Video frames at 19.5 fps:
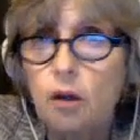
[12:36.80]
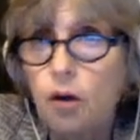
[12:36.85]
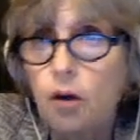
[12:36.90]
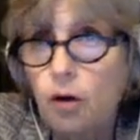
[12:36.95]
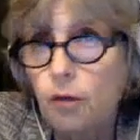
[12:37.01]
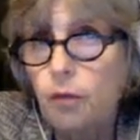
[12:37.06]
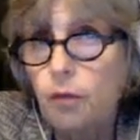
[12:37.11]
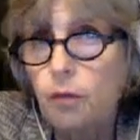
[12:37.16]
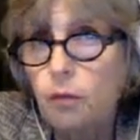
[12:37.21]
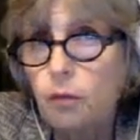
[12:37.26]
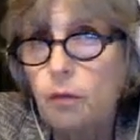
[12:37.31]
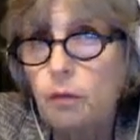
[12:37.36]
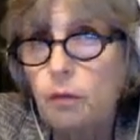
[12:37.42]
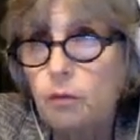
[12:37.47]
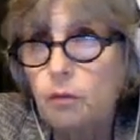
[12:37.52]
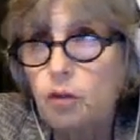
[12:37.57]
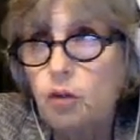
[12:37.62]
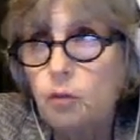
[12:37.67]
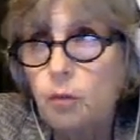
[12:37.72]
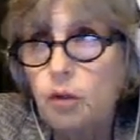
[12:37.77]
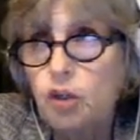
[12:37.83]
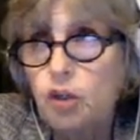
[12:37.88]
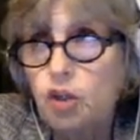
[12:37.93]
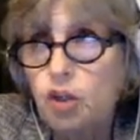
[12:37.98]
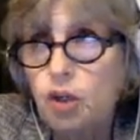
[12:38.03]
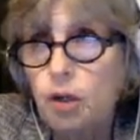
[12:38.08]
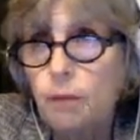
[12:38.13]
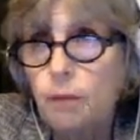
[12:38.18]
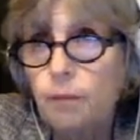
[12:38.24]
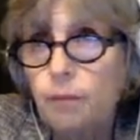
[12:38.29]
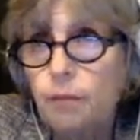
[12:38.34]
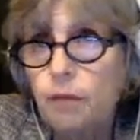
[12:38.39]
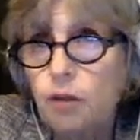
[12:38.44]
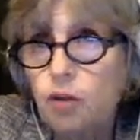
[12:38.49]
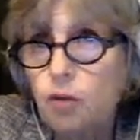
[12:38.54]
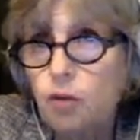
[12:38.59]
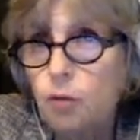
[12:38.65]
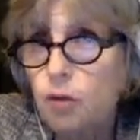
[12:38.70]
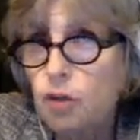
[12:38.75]
it too much
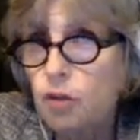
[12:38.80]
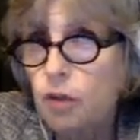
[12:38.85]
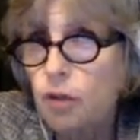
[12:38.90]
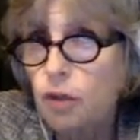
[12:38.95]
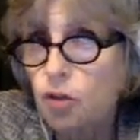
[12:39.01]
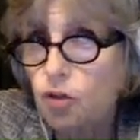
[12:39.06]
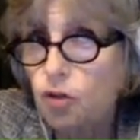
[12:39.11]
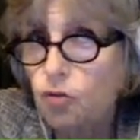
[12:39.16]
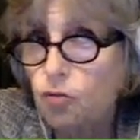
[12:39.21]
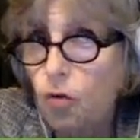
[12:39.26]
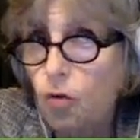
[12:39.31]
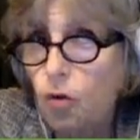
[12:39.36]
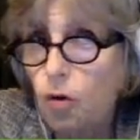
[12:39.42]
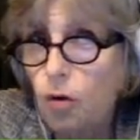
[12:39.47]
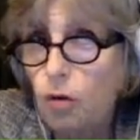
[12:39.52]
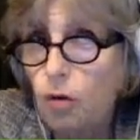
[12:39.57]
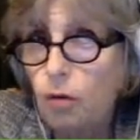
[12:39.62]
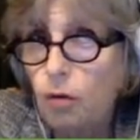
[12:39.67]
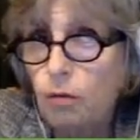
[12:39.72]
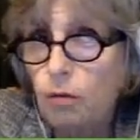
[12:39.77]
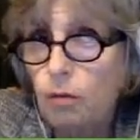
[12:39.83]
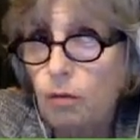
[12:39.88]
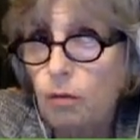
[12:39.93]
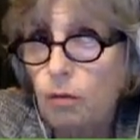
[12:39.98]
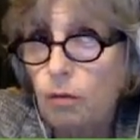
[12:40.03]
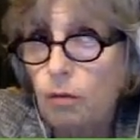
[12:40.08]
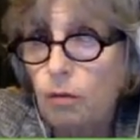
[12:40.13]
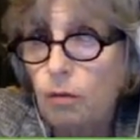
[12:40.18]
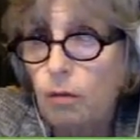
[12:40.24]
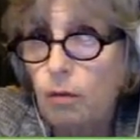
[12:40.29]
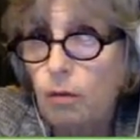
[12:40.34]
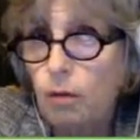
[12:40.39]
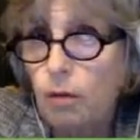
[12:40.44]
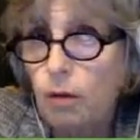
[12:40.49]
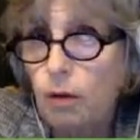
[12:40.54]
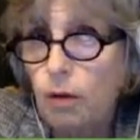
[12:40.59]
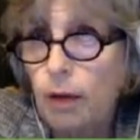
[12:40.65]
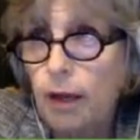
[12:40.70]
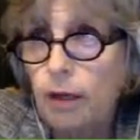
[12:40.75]
of that strong
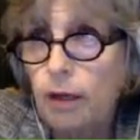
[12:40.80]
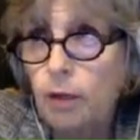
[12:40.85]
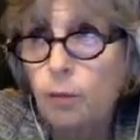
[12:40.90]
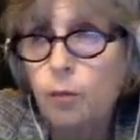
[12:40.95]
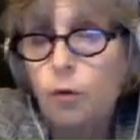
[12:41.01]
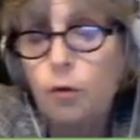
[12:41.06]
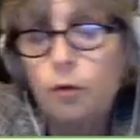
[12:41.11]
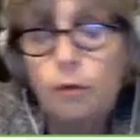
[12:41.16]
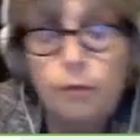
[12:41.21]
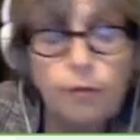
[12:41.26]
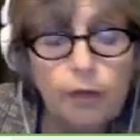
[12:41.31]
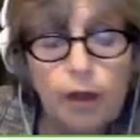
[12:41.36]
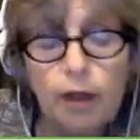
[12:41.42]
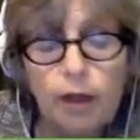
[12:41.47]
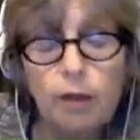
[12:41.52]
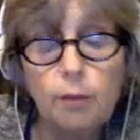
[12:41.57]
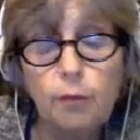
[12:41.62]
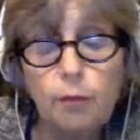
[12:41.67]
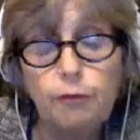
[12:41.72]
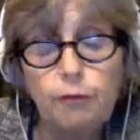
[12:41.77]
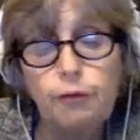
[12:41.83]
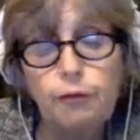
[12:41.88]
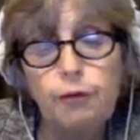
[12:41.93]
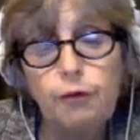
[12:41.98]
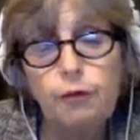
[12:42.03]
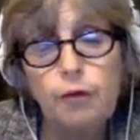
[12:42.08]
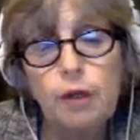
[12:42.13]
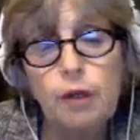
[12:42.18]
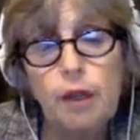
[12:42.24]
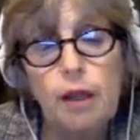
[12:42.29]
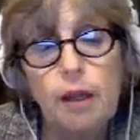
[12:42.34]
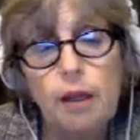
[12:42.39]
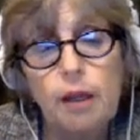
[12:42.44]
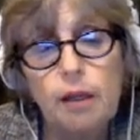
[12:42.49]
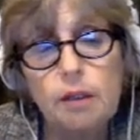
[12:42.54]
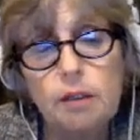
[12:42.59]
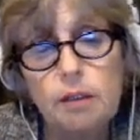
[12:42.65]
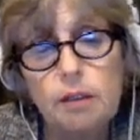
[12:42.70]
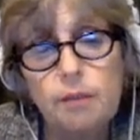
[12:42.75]
animal food,
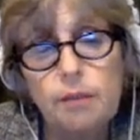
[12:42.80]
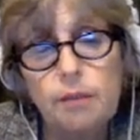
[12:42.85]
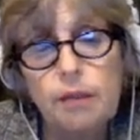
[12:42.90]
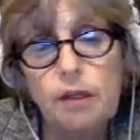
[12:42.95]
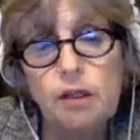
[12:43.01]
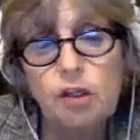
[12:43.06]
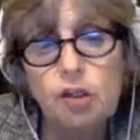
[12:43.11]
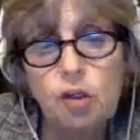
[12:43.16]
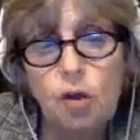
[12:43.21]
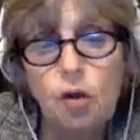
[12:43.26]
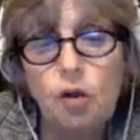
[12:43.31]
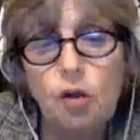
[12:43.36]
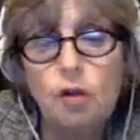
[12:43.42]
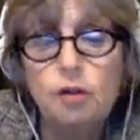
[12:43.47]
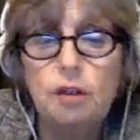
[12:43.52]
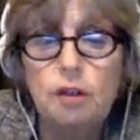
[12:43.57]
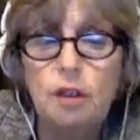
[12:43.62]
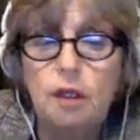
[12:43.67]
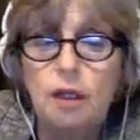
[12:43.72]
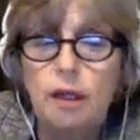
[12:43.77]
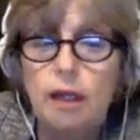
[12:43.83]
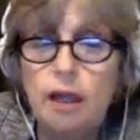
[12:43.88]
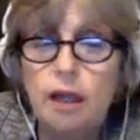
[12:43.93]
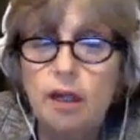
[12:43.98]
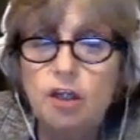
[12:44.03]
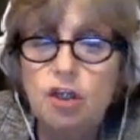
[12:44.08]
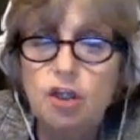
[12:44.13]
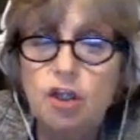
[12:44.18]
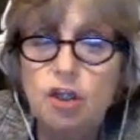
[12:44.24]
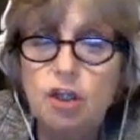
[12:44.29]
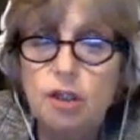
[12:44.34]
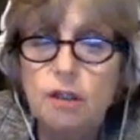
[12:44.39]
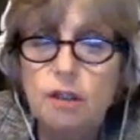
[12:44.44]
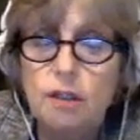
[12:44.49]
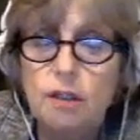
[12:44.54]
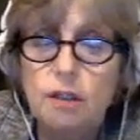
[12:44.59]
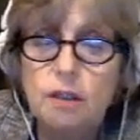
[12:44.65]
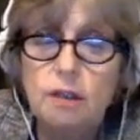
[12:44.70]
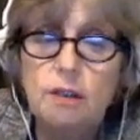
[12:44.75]
eggs, salt, aged
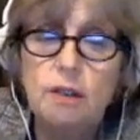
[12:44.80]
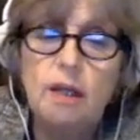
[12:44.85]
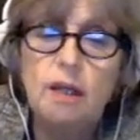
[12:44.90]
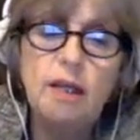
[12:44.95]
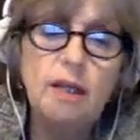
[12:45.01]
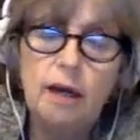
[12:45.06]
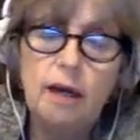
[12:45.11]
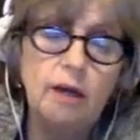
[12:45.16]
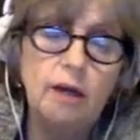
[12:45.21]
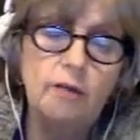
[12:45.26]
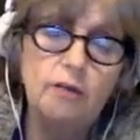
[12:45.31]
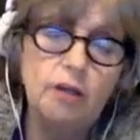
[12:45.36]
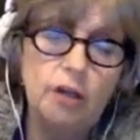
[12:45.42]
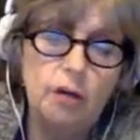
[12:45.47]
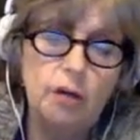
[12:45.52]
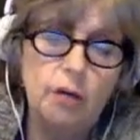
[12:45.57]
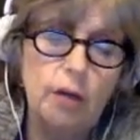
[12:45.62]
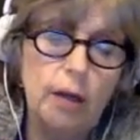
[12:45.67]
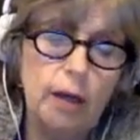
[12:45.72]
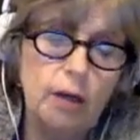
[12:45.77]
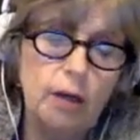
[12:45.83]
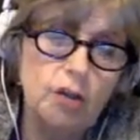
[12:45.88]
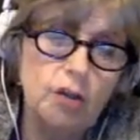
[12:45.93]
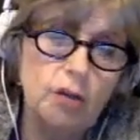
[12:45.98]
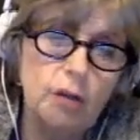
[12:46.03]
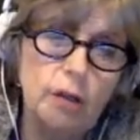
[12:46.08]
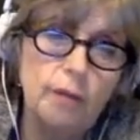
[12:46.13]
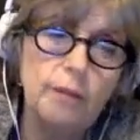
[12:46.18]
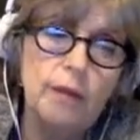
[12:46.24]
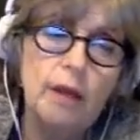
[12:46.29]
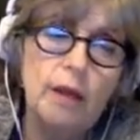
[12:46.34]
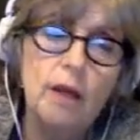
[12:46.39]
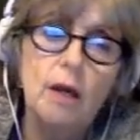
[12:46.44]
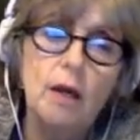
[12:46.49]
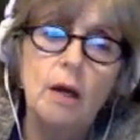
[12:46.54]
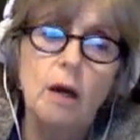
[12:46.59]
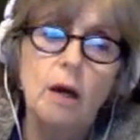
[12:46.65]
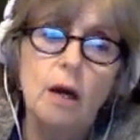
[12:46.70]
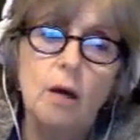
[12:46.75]
cheeses, any kind of dairy actually
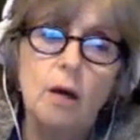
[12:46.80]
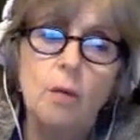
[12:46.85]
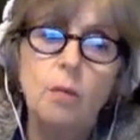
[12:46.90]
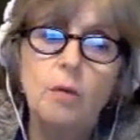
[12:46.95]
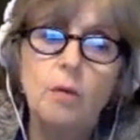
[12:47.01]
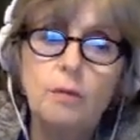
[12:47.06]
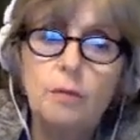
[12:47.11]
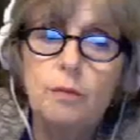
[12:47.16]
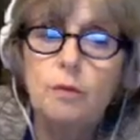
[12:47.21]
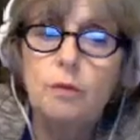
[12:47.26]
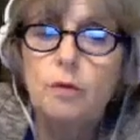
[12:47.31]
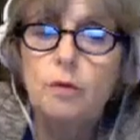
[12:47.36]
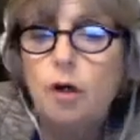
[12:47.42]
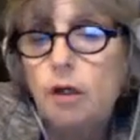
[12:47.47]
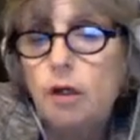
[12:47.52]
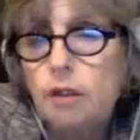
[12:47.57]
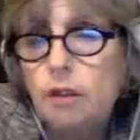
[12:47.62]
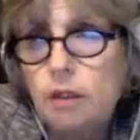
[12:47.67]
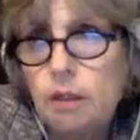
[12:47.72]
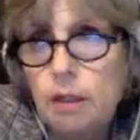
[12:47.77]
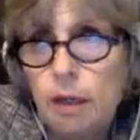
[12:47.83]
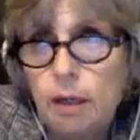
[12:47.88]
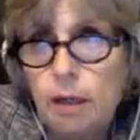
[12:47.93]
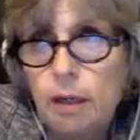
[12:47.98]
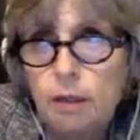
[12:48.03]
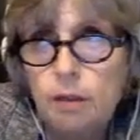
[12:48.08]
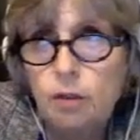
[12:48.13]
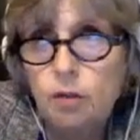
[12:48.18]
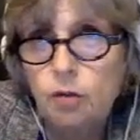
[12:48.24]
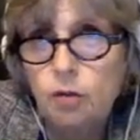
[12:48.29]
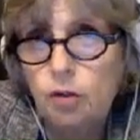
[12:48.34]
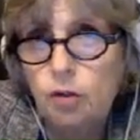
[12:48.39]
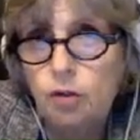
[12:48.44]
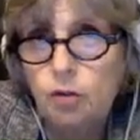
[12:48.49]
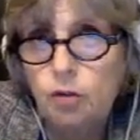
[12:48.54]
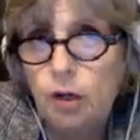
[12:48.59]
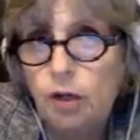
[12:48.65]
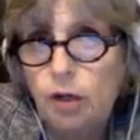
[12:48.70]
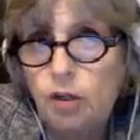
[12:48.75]
will cause tightness or
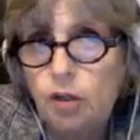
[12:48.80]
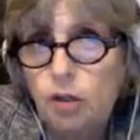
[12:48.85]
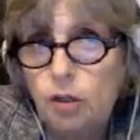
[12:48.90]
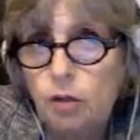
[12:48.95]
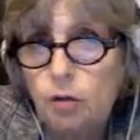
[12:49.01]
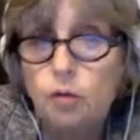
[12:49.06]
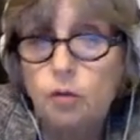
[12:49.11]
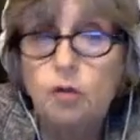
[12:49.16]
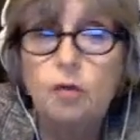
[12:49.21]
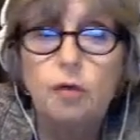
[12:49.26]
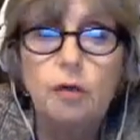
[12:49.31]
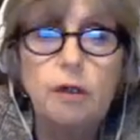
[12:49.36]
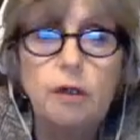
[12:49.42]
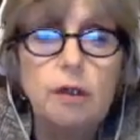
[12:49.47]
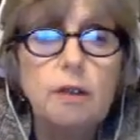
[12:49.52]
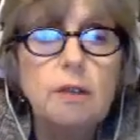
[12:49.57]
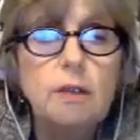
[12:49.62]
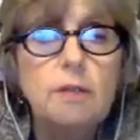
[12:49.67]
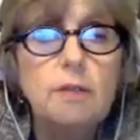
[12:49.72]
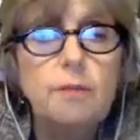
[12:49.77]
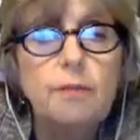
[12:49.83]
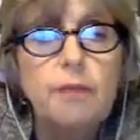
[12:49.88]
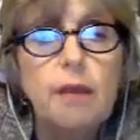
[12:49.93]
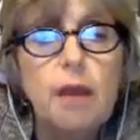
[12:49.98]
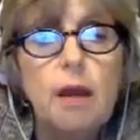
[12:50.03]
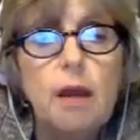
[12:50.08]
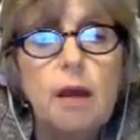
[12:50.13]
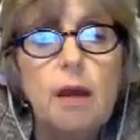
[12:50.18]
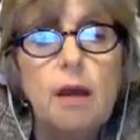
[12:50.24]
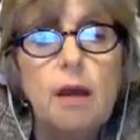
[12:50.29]
contraction in those organs.